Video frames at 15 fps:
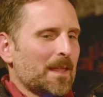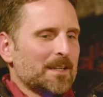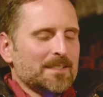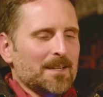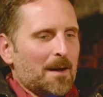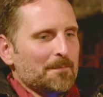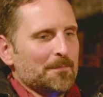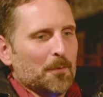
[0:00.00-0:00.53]
a
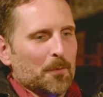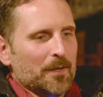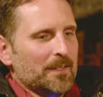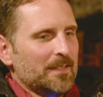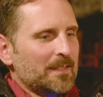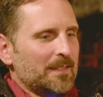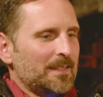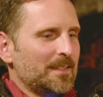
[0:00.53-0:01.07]
top
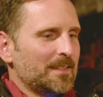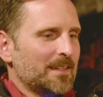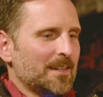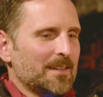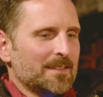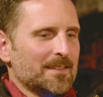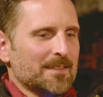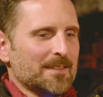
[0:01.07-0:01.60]
forty,
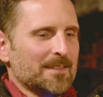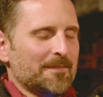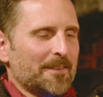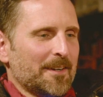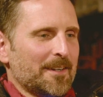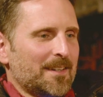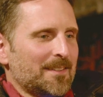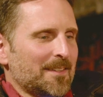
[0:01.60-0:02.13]
uh,
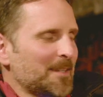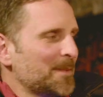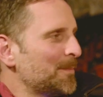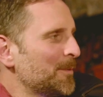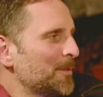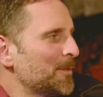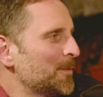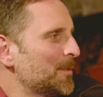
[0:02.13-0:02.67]
very
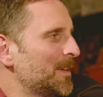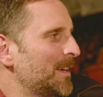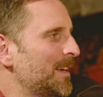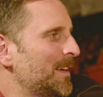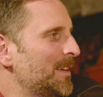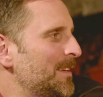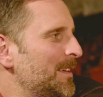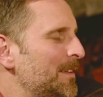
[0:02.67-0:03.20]
clickable.
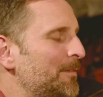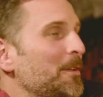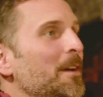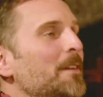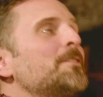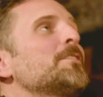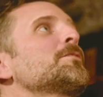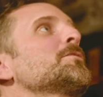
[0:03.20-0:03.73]
If, you,
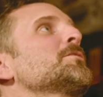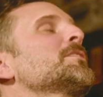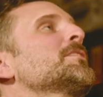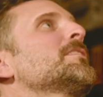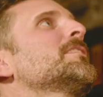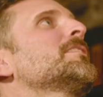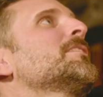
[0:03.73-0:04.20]
if this was a, an